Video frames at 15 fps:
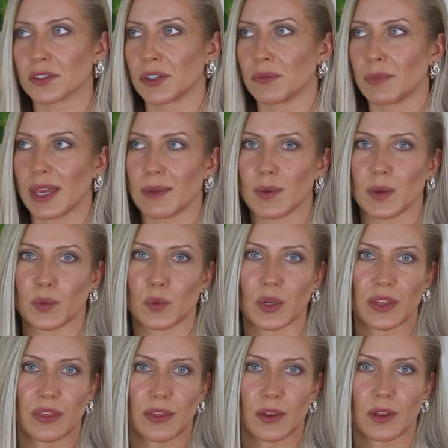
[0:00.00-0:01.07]
or maybe
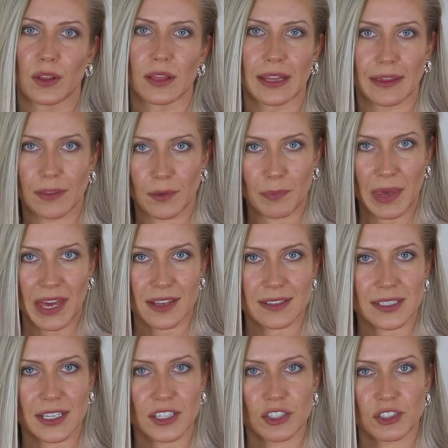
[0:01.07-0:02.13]
with the leather
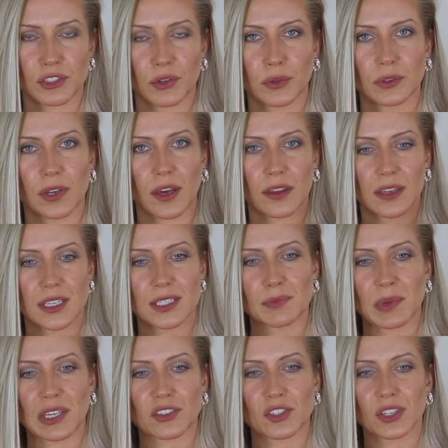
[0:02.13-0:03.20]
pants like shown on this
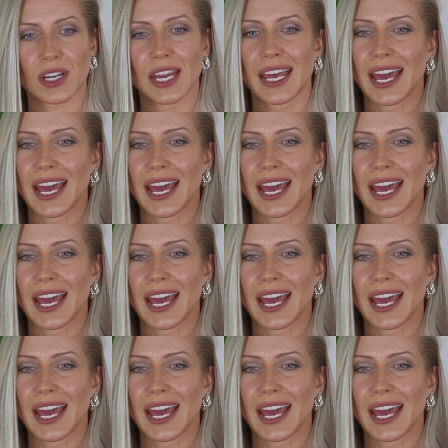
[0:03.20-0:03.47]
picture.